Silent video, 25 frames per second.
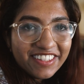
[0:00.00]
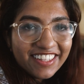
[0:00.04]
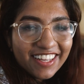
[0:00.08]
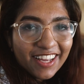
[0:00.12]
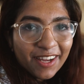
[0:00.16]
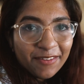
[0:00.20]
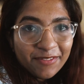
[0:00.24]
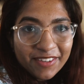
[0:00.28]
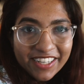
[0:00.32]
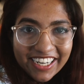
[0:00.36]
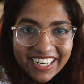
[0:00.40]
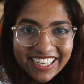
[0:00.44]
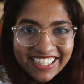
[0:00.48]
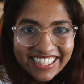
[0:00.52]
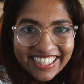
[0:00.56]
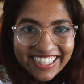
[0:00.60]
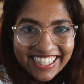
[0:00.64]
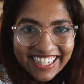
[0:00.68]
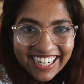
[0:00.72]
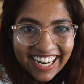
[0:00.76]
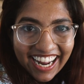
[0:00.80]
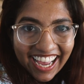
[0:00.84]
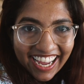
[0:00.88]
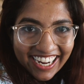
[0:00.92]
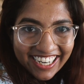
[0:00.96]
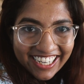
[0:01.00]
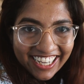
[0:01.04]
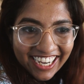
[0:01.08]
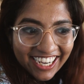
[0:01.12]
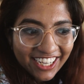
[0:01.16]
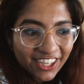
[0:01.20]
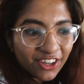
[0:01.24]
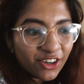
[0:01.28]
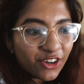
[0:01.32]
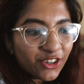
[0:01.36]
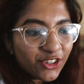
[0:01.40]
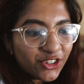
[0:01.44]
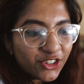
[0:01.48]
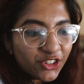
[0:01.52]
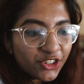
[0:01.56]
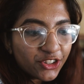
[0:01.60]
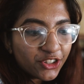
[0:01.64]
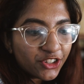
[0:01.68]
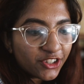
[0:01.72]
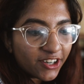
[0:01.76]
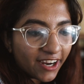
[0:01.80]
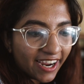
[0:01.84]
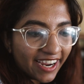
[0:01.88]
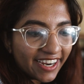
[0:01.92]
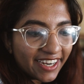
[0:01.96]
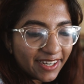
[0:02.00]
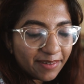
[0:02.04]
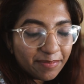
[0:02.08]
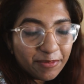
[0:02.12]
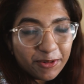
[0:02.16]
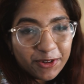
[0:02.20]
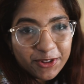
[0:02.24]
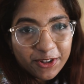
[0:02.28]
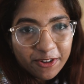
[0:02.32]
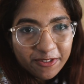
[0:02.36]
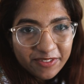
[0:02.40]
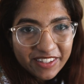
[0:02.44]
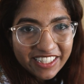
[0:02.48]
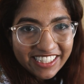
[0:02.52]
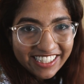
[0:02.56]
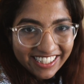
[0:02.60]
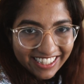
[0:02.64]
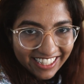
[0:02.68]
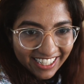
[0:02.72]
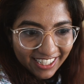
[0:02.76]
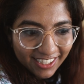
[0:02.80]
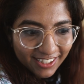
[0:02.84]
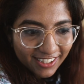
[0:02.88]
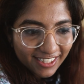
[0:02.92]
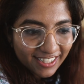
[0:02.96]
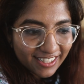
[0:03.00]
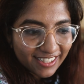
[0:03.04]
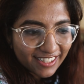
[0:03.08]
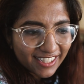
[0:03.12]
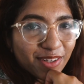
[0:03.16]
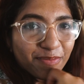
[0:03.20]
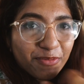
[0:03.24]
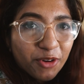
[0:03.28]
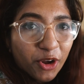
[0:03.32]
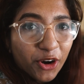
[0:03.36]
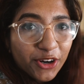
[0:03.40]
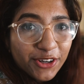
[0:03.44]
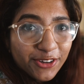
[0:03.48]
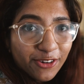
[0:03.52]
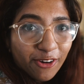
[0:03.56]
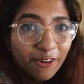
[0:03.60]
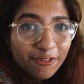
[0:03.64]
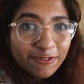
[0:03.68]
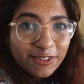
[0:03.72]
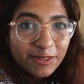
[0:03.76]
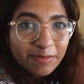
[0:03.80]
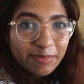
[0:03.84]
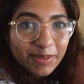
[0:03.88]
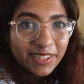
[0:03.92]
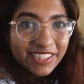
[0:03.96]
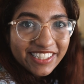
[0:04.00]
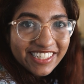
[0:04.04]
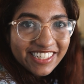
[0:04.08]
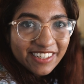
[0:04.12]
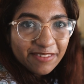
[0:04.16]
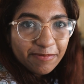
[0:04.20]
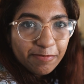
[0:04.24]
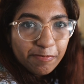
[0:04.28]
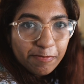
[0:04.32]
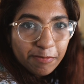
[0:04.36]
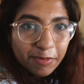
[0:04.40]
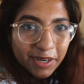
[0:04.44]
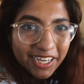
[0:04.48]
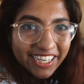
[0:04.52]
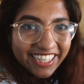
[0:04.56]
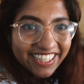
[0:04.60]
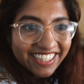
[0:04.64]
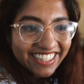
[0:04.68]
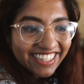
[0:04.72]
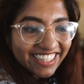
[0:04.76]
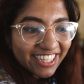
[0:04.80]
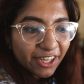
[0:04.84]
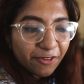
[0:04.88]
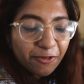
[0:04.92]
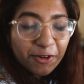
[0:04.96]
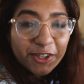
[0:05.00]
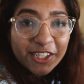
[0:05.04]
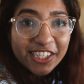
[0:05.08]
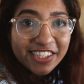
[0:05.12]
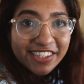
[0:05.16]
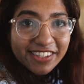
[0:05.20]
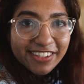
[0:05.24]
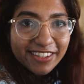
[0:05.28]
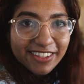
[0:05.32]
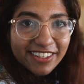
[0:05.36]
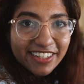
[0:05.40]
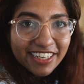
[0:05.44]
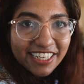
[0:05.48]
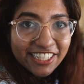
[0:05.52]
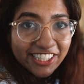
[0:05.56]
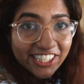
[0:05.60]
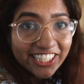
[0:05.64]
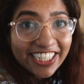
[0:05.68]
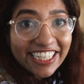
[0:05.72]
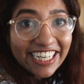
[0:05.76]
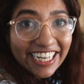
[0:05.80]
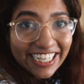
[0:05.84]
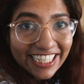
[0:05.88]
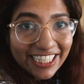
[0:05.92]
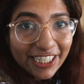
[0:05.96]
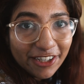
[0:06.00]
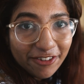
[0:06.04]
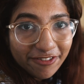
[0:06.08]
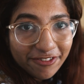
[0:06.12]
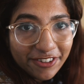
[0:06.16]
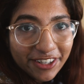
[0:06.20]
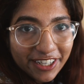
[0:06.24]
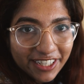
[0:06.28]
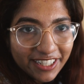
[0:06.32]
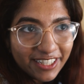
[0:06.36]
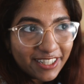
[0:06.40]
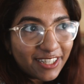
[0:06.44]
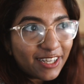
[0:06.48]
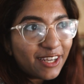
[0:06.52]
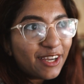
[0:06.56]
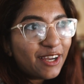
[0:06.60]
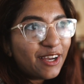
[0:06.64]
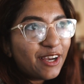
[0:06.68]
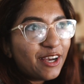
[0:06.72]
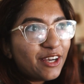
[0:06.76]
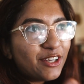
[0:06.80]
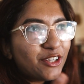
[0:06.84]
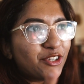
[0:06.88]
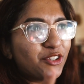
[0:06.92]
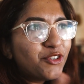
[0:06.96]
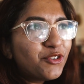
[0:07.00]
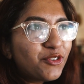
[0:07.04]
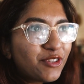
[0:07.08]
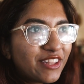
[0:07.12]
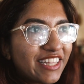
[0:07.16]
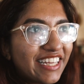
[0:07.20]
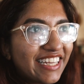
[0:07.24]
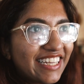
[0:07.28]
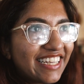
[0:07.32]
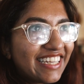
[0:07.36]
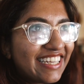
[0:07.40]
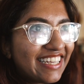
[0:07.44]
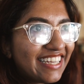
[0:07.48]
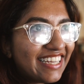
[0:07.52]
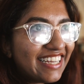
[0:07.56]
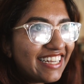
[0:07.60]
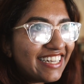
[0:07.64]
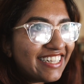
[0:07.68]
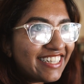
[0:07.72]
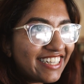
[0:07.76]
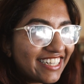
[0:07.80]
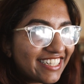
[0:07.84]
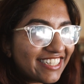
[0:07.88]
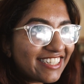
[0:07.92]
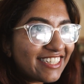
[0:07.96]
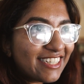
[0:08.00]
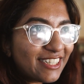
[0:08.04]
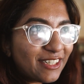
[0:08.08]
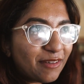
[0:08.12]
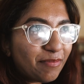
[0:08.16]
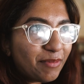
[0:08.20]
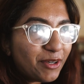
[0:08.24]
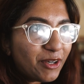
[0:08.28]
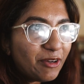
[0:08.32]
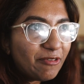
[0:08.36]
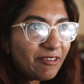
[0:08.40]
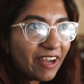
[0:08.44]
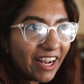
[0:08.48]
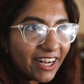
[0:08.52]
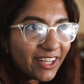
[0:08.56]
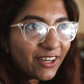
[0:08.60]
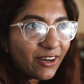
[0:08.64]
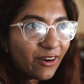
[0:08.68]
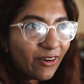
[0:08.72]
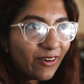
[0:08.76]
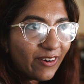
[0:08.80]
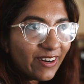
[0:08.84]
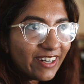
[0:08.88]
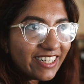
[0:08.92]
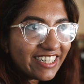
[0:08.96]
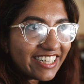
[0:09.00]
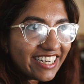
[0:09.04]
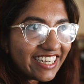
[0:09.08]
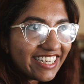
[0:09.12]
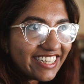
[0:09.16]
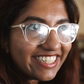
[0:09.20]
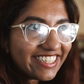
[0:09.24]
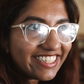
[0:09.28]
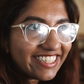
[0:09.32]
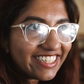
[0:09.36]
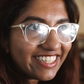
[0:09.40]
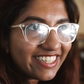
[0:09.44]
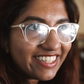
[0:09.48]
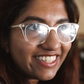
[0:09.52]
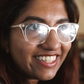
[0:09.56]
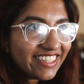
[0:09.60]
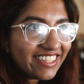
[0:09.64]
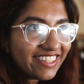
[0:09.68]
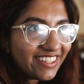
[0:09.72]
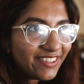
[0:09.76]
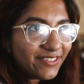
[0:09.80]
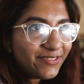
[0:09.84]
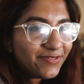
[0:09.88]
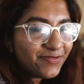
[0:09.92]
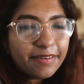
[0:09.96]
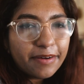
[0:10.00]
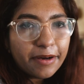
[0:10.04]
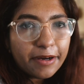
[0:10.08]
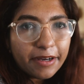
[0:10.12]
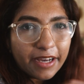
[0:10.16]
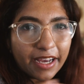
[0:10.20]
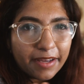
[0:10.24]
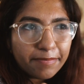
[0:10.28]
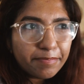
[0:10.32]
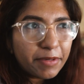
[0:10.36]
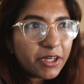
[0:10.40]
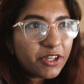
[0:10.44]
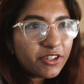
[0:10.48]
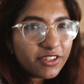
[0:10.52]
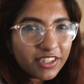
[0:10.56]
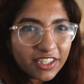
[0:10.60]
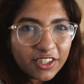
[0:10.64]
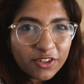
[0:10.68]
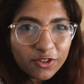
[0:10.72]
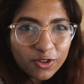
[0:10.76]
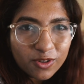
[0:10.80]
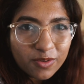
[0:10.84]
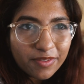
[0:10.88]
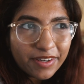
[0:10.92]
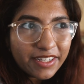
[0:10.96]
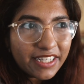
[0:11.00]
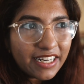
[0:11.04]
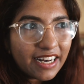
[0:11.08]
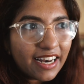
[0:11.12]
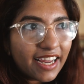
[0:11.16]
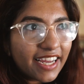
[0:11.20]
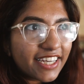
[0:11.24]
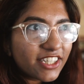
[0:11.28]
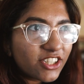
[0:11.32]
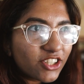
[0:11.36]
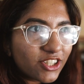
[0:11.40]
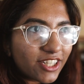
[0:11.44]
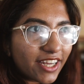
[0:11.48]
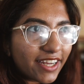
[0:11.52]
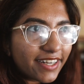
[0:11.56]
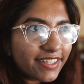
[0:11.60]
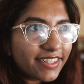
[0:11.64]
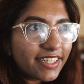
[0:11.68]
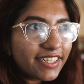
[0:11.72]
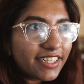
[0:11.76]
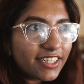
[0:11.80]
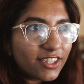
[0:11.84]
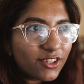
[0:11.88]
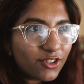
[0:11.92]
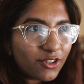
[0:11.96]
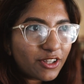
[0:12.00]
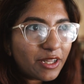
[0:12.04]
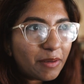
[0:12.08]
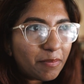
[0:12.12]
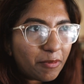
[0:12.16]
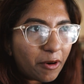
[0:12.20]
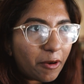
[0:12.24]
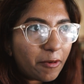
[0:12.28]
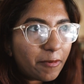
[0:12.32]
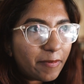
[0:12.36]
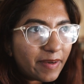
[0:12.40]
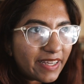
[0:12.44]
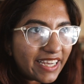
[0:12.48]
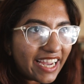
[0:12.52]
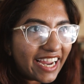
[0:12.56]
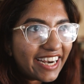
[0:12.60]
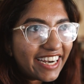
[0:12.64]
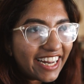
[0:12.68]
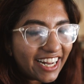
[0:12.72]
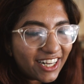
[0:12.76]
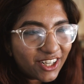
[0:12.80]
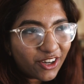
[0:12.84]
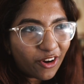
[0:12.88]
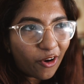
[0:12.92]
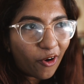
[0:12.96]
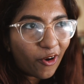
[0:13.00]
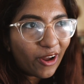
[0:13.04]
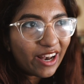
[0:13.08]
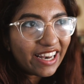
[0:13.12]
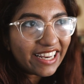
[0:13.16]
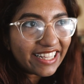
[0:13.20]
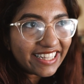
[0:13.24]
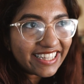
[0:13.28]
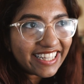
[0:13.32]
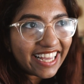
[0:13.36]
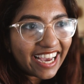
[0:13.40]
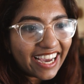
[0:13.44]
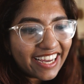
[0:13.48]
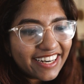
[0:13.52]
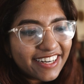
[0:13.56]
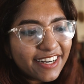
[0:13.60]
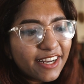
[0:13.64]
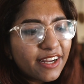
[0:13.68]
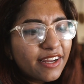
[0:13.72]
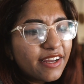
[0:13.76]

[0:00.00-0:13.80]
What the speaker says: I'm really glad I got to try both of these things. I'm not a coffee person, but it's really different. You think it tasted a bit of alcohol, right? Yeah, because they use vanilla extract in it, so they probably had alcohol in that.